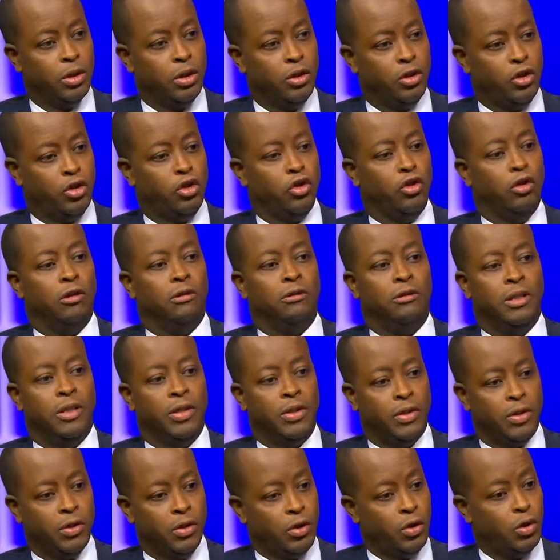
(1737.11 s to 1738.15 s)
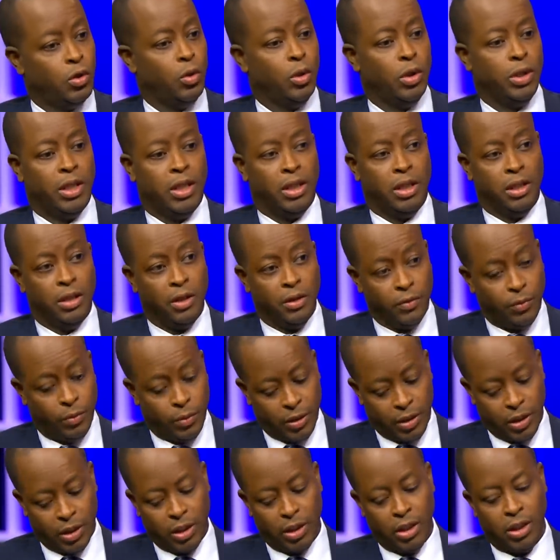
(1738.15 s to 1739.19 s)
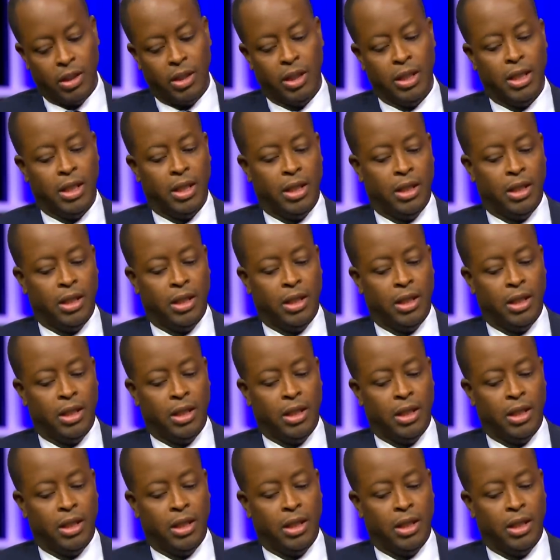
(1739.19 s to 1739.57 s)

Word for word: insurance and so on that live within